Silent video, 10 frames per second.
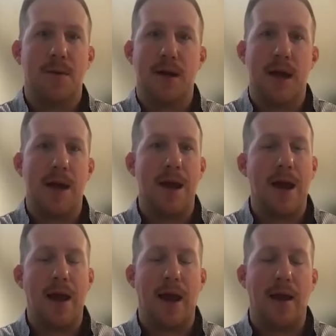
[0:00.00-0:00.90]
But
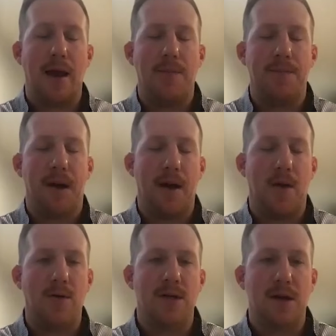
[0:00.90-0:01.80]
again, I
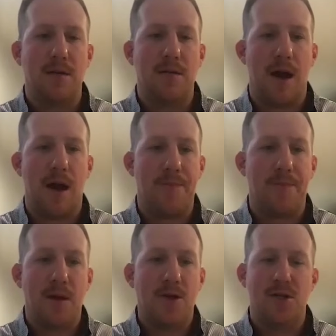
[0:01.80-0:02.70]
always can
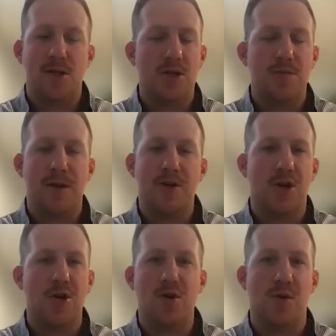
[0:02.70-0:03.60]
just make
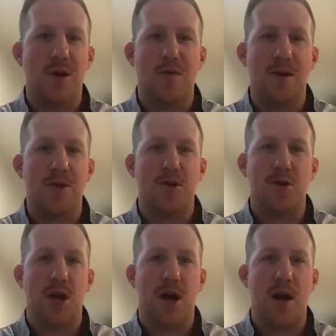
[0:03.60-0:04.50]
sure you're doing your
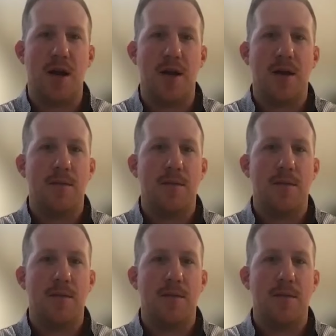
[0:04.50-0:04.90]
research on it,